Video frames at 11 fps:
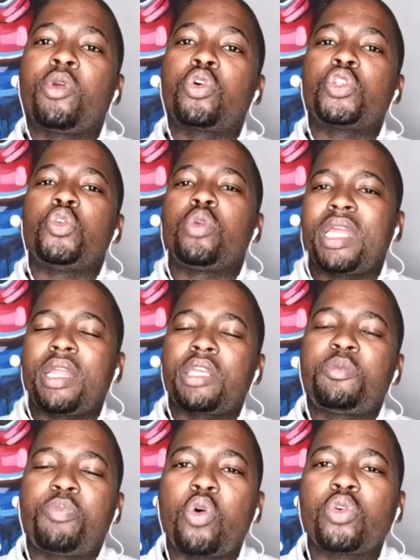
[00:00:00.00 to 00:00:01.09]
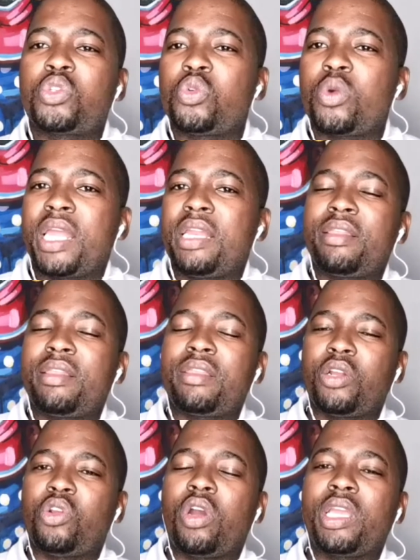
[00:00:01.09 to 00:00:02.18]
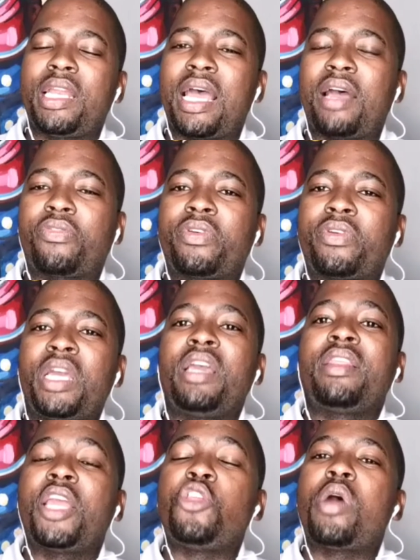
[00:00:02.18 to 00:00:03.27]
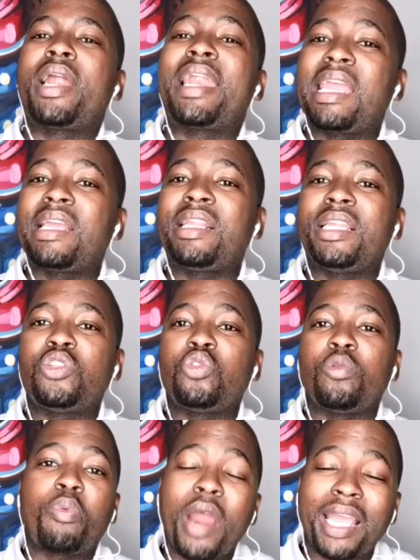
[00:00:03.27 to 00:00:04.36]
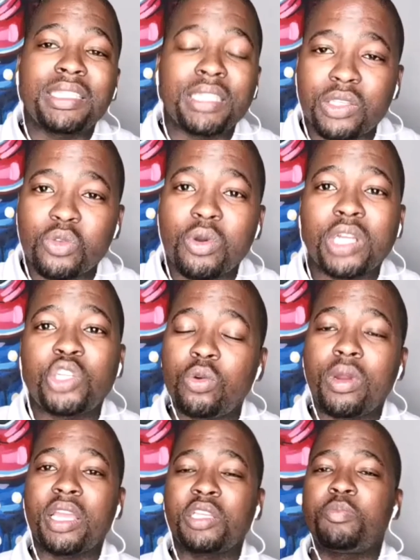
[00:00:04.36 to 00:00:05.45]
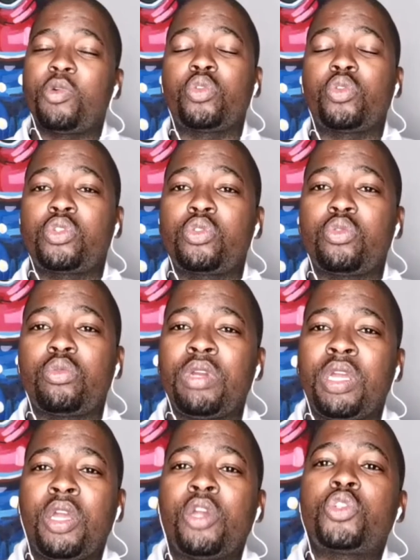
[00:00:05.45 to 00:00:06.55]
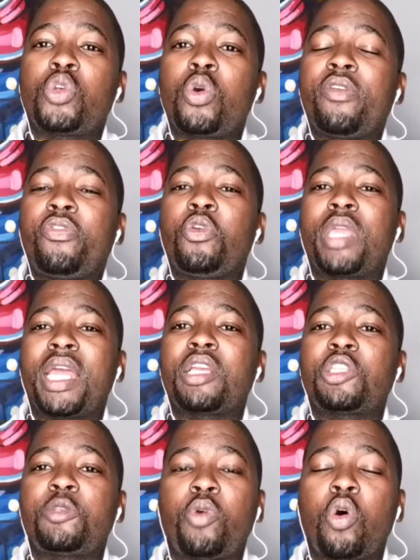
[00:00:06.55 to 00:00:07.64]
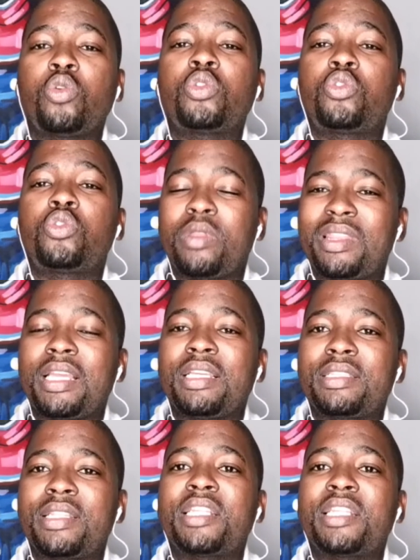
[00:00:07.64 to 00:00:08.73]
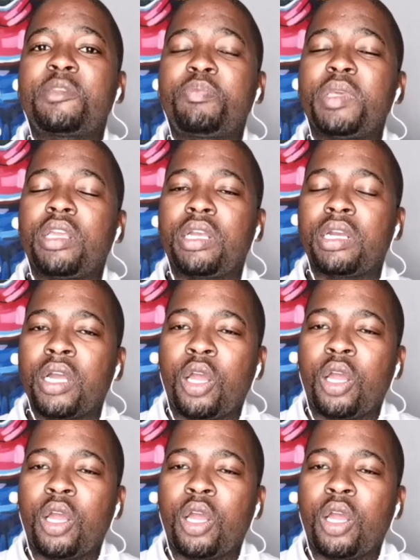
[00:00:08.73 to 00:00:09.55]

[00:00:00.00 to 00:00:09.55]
because you yes. get exposed to anything long enough, then you are likely to practice what you were exposed to. So if Thank you get you. exposed to things that speak